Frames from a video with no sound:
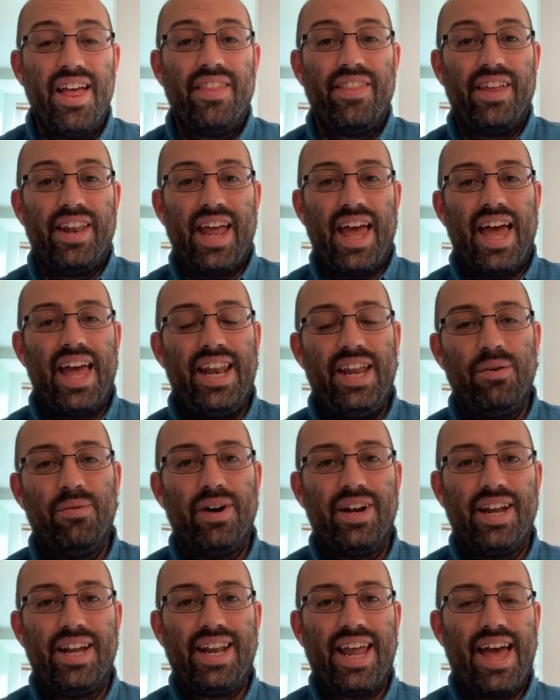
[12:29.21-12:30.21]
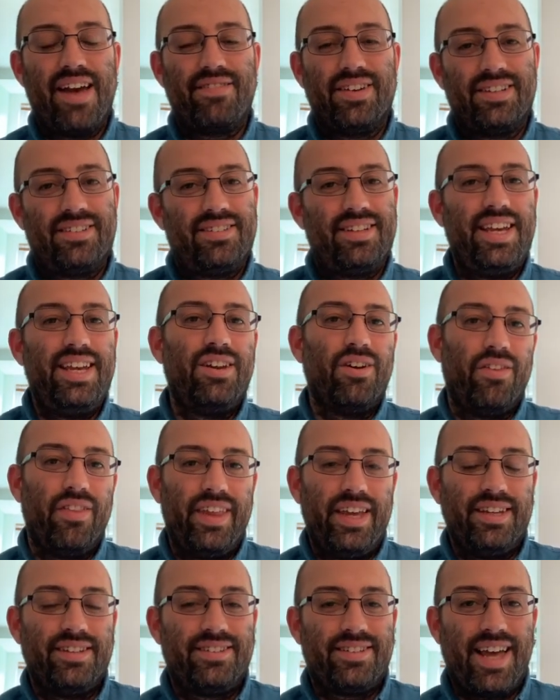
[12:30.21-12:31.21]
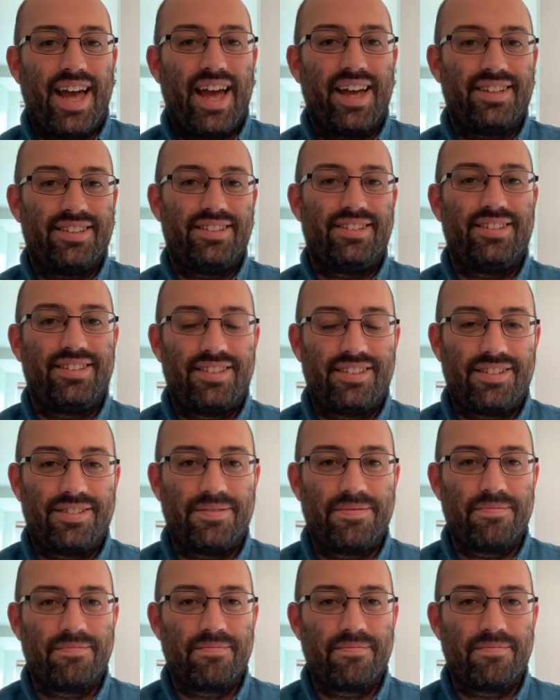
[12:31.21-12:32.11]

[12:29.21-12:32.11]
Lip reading: than anyone had ever seen on these tests.